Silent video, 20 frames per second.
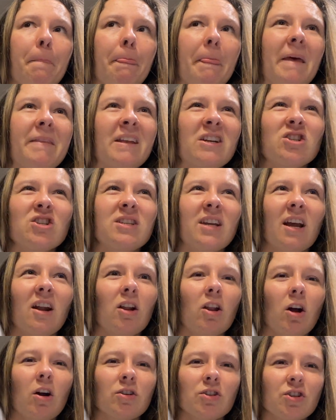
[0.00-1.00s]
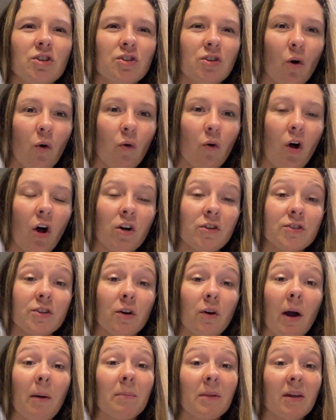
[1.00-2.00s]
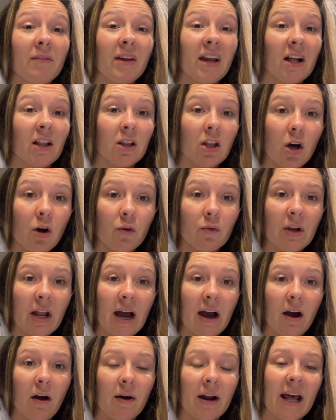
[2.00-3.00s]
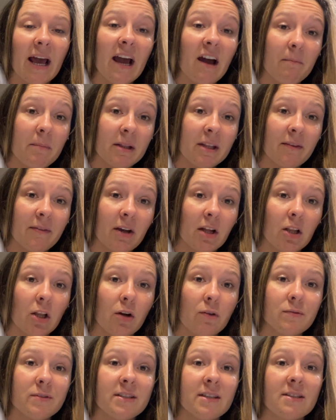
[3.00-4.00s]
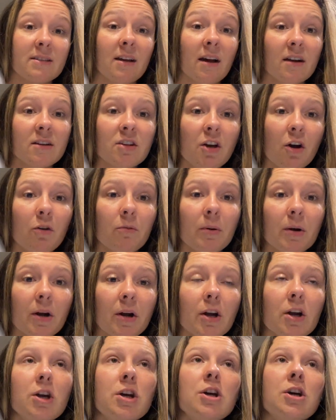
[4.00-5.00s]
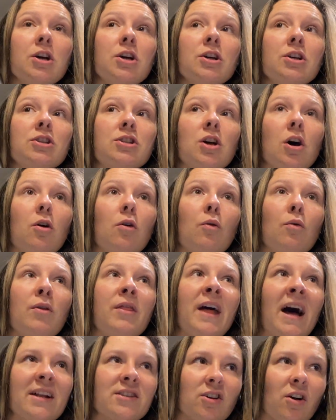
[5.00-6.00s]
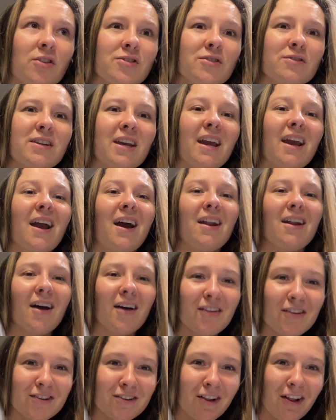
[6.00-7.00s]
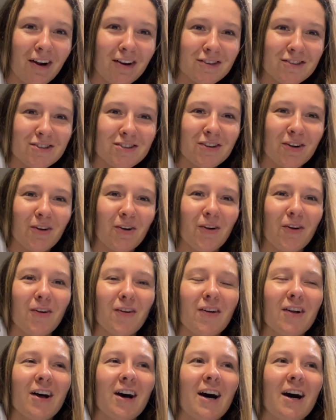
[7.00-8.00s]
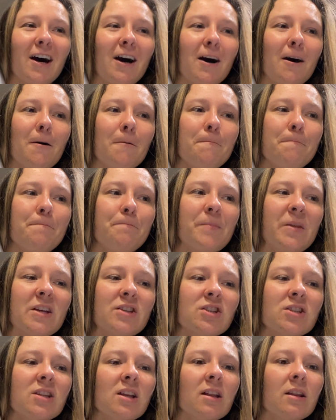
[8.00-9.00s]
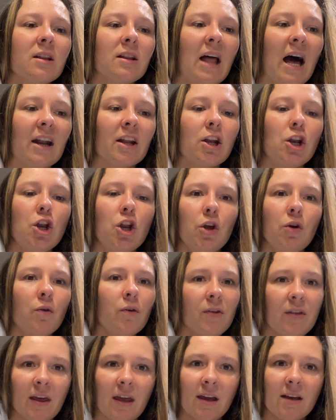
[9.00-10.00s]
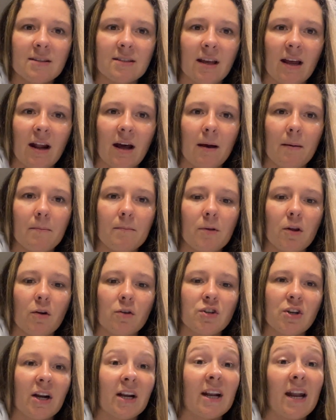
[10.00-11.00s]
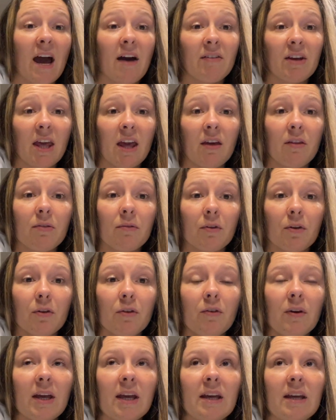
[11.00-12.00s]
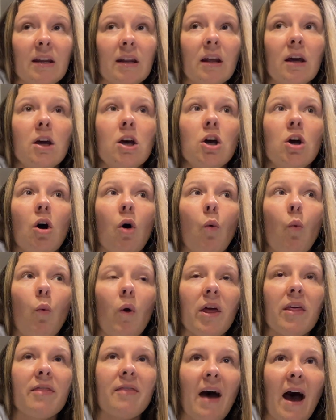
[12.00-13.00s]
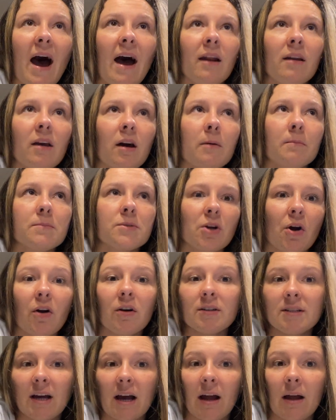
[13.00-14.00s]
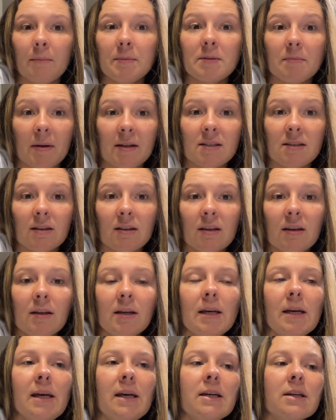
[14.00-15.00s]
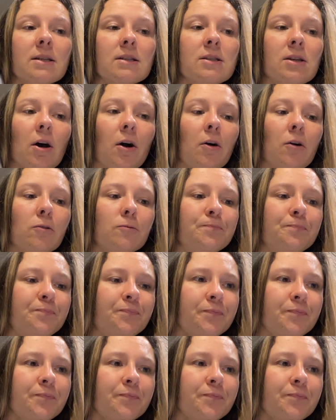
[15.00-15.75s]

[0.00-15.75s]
That's just taken a large toll. Also, I'm living alone now, and I have been living alone since October. So that's also taking another large toll. It's just a lot of new things that I'm, you know, trying to navigate through. And with that comes hard times mentally. So,